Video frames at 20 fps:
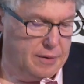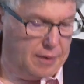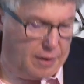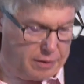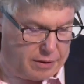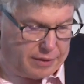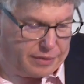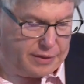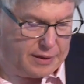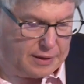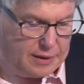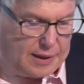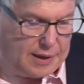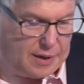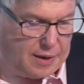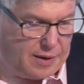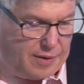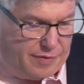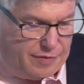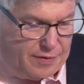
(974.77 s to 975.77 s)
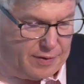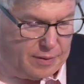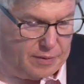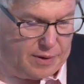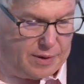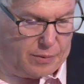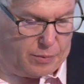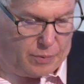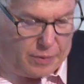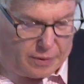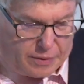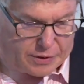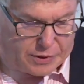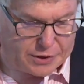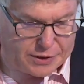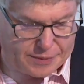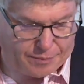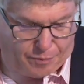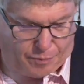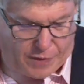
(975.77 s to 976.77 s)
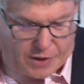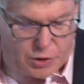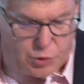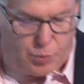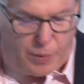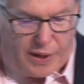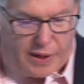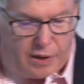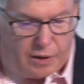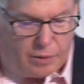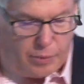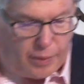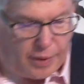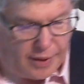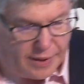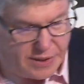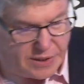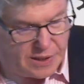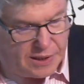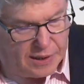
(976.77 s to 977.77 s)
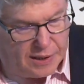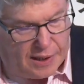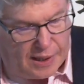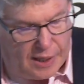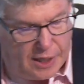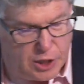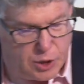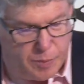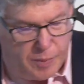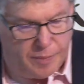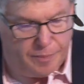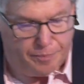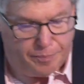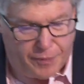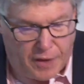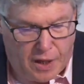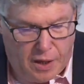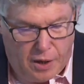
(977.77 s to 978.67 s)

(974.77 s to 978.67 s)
Another thing that I found that works is regularized engagement